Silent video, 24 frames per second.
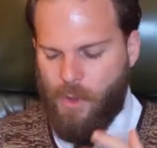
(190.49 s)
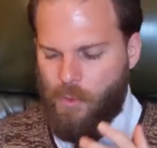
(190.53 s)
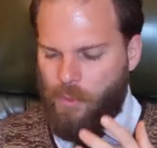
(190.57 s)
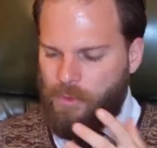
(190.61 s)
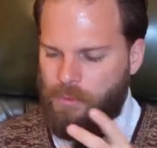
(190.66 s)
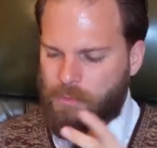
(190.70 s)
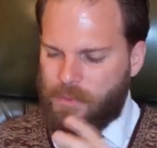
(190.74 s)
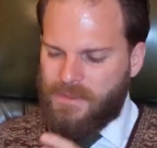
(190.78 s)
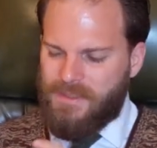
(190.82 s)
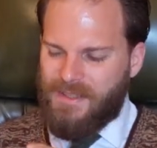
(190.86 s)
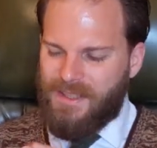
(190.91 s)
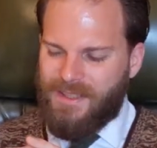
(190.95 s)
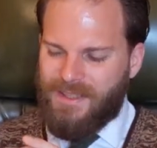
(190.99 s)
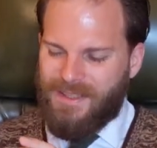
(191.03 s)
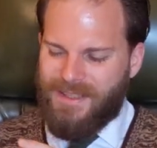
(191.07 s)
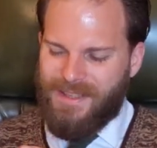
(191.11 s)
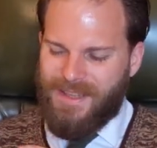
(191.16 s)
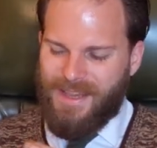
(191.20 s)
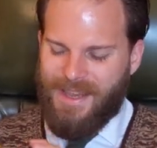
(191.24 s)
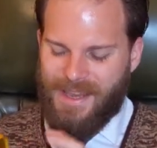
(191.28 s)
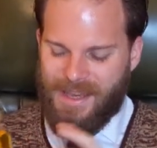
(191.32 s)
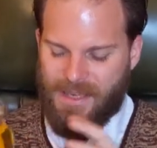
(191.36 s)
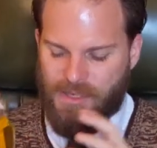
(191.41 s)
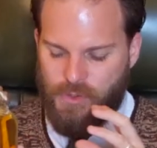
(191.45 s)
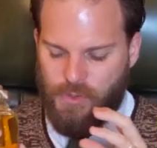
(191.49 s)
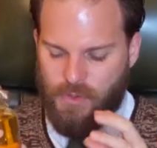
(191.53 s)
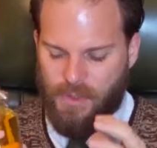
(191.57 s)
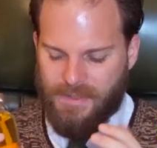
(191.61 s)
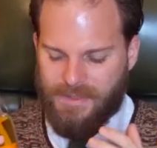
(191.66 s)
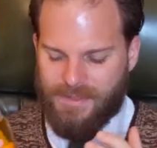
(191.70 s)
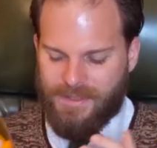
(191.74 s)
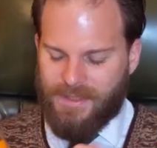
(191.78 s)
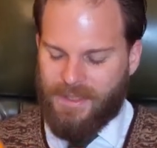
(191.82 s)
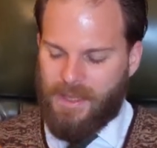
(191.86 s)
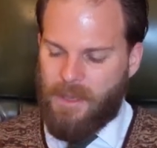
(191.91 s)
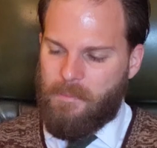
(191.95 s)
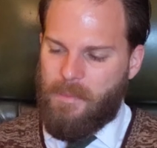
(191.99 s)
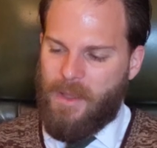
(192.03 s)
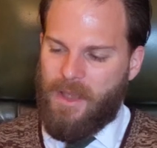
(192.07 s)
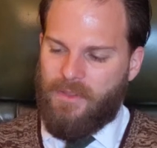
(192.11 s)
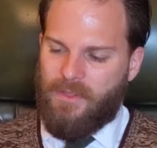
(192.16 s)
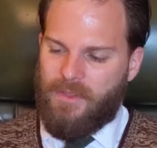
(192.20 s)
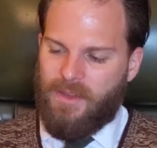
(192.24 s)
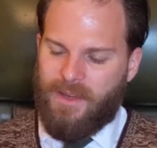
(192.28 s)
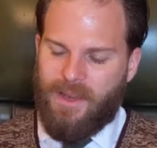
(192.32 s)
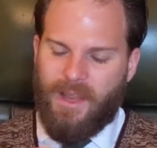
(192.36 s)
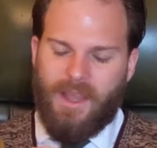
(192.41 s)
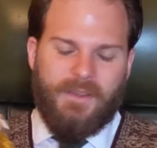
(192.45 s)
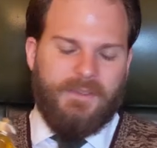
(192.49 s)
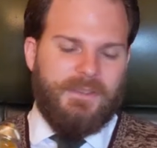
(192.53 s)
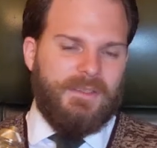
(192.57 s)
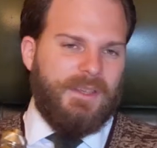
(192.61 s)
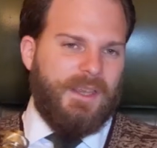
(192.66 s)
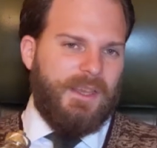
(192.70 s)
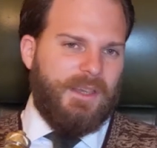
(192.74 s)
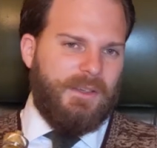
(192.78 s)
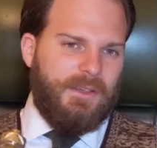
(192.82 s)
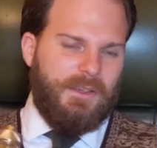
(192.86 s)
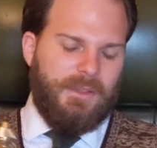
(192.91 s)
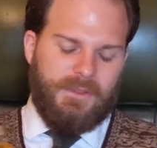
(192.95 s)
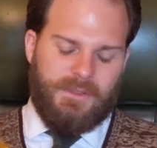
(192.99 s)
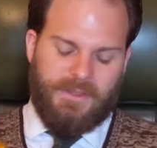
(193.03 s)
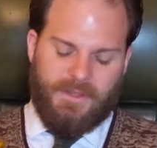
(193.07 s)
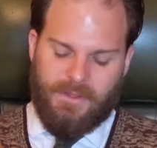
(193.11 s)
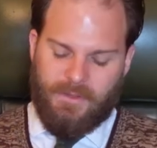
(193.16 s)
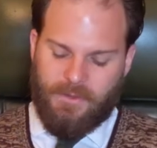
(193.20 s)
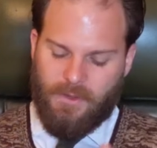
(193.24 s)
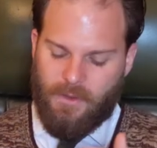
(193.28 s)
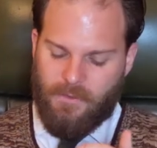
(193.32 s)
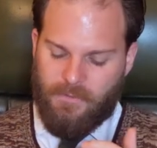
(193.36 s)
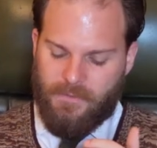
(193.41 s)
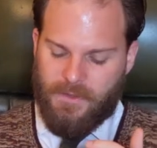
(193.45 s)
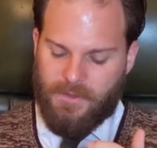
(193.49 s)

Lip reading: What's particularly interesting about the life cycle of